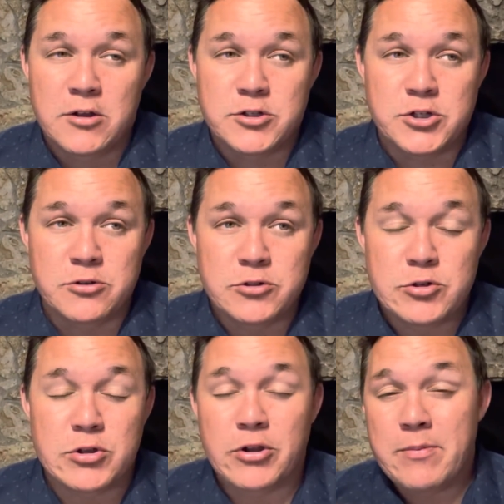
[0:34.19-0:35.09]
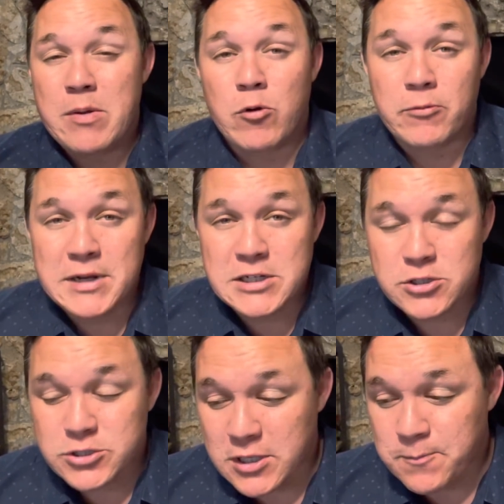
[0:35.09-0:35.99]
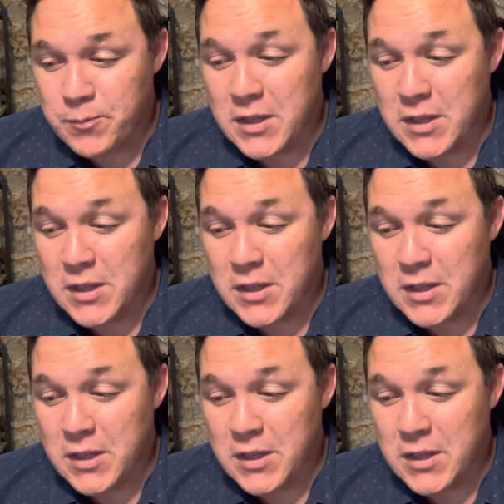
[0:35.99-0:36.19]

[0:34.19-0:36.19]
to do a little bit more research on.